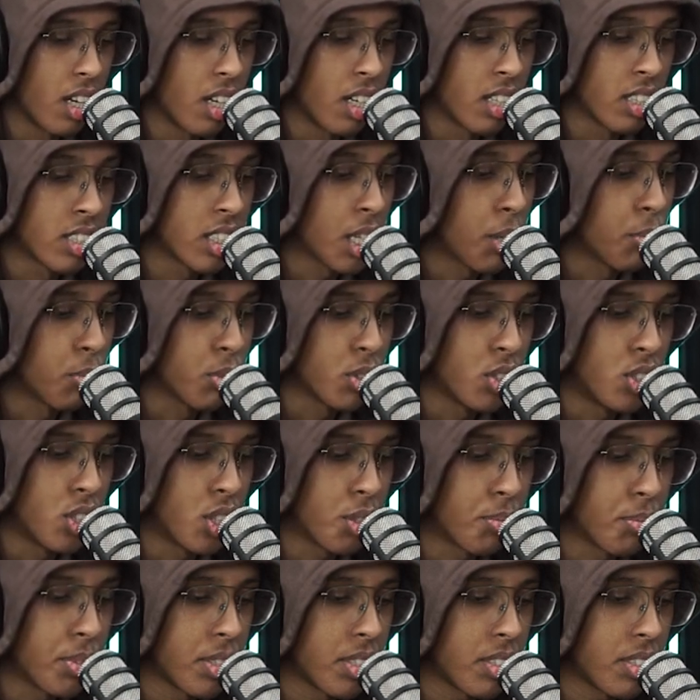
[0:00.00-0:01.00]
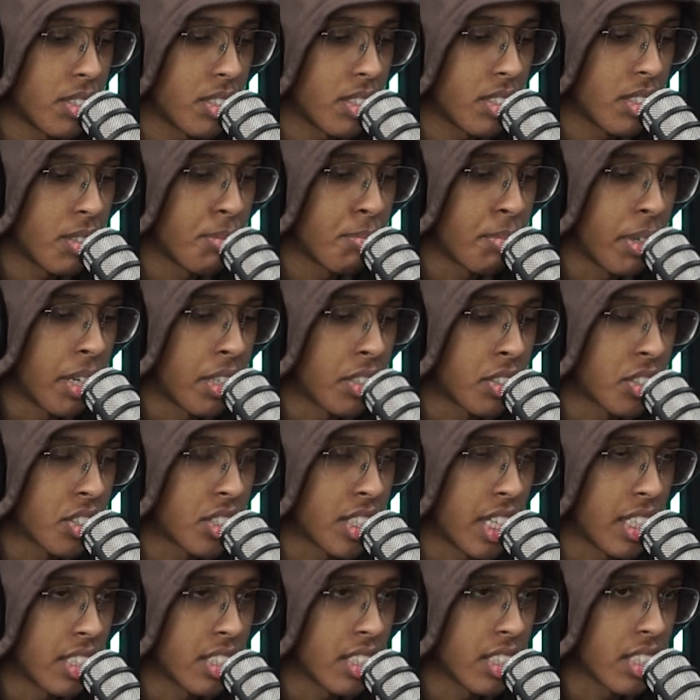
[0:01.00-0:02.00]
Same with German. My
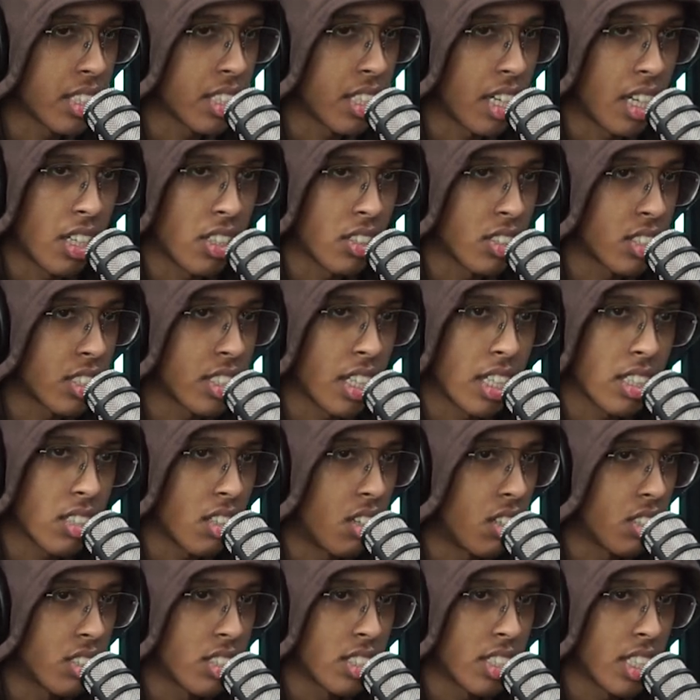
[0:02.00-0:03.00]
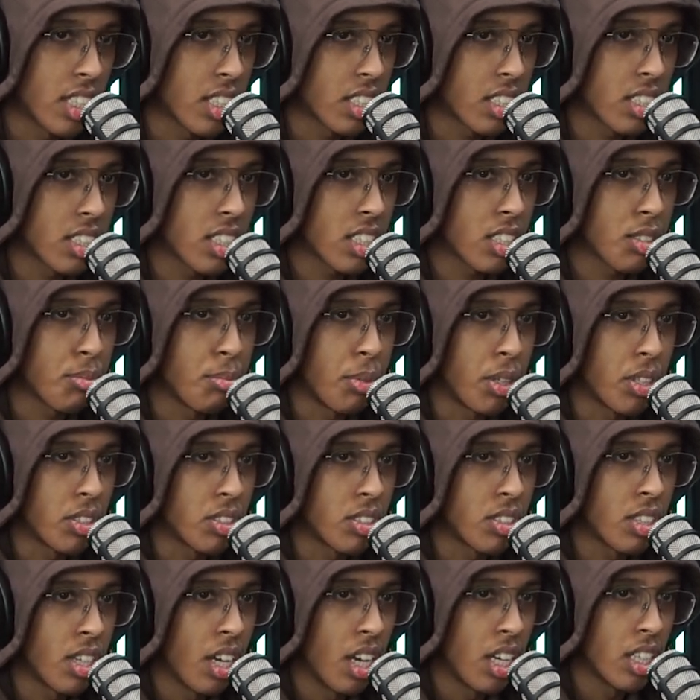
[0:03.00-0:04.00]
understanding, I understand all the sentences,
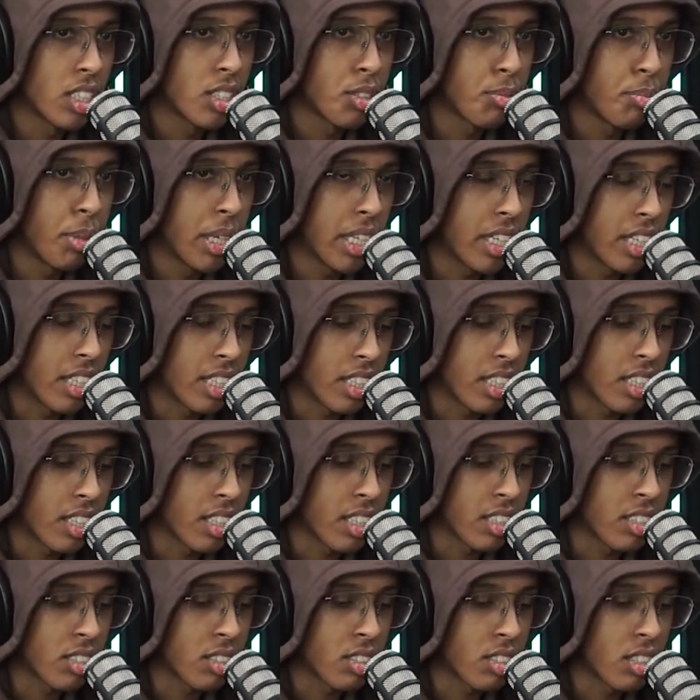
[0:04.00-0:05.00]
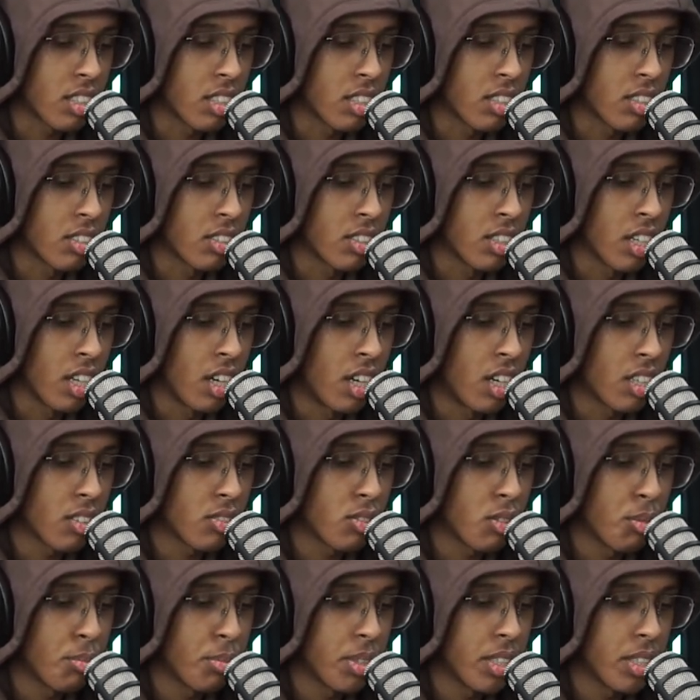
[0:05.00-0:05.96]
but speaking is really hard for me.